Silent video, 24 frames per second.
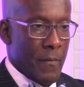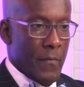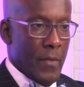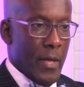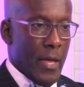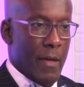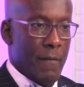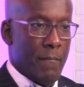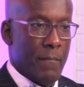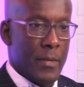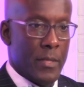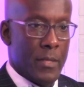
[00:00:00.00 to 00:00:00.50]

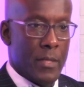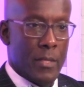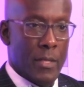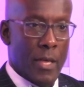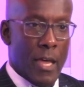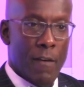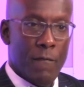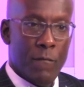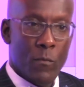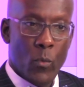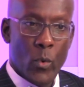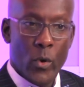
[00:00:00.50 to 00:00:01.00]

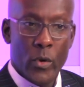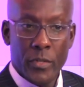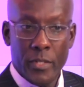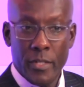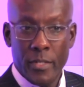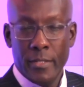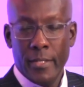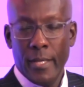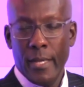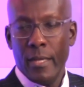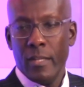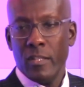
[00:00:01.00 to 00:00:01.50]
I've worked
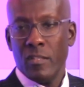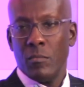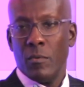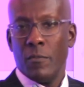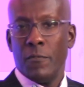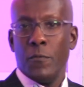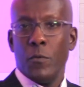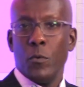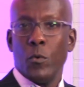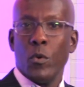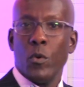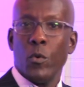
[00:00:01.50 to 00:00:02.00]
in towns
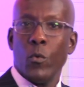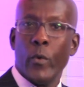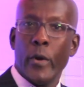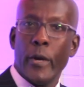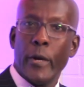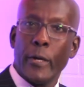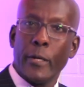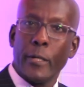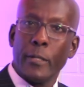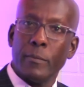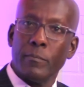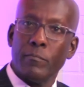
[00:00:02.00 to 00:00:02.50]
before
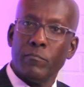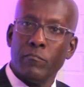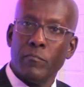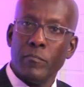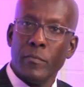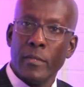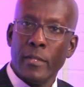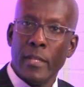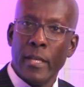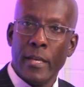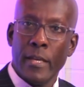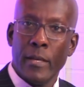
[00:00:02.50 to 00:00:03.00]
where
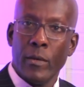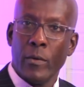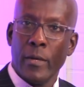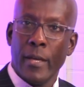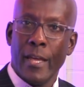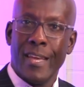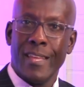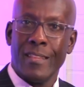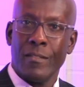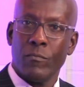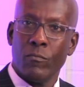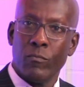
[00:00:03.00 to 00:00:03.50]
they
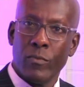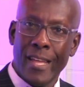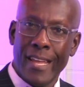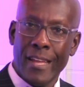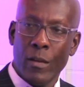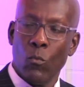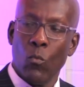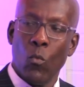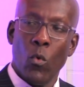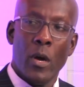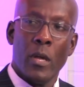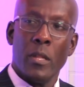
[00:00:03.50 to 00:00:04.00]
had
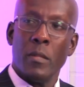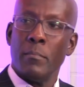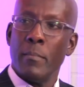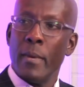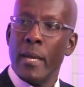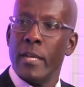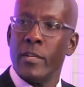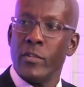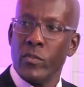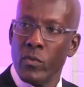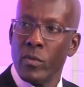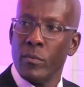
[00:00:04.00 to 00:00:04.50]
like one
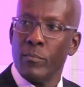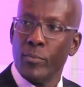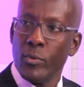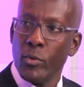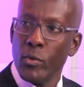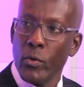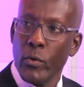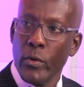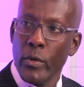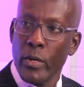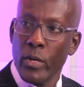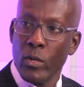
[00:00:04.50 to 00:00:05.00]
major
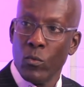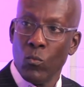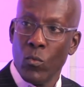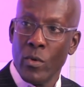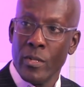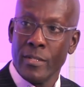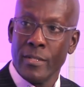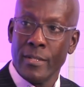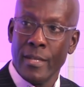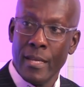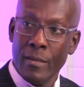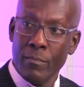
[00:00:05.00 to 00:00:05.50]
employer, and
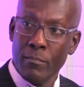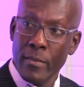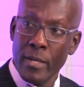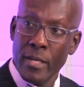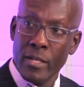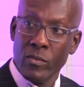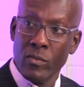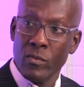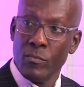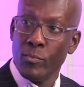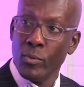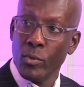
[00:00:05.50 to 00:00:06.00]
once that
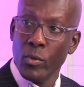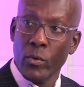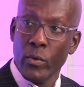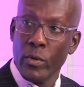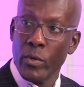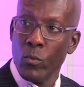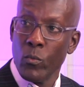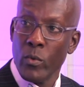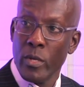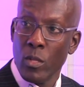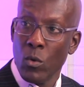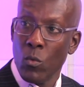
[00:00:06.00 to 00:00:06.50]
major
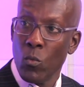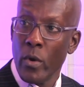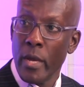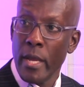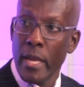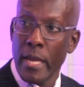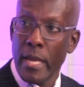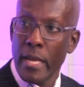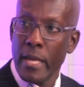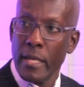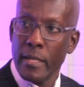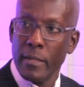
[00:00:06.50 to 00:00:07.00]
employer went
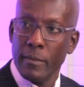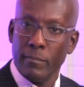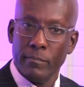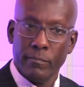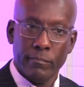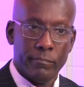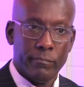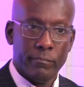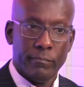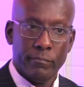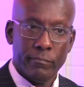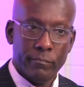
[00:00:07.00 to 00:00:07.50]
away,
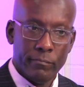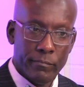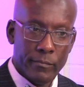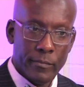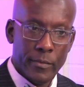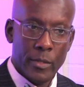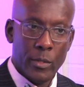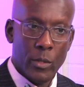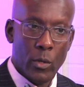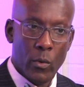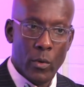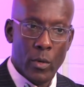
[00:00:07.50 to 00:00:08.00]

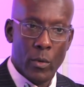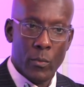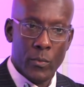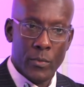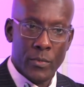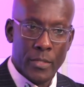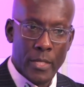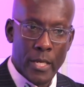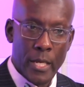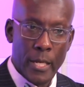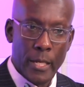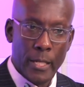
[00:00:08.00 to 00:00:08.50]

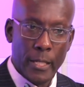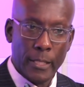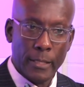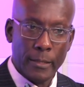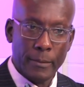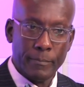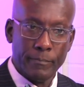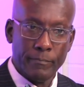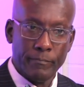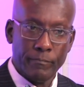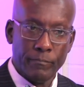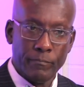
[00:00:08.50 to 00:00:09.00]

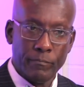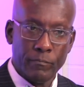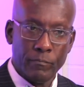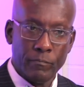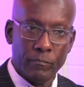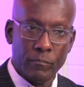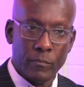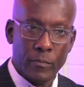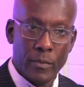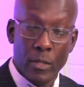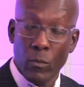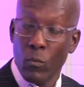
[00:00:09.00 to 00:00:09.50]

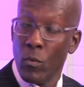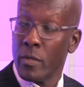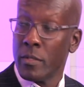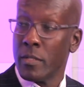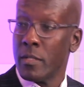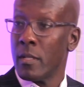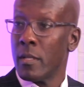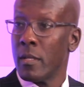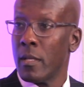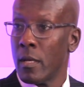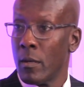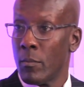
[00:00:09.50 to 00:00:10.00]
it
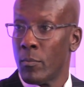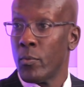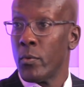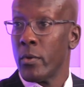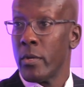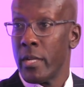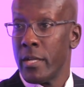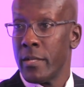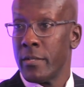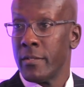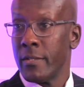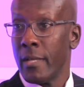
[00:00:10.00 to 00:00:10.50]
wasn't a
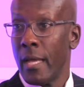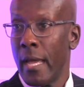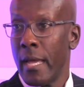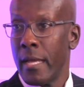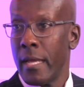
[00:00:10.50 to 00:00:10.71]
pretty sight.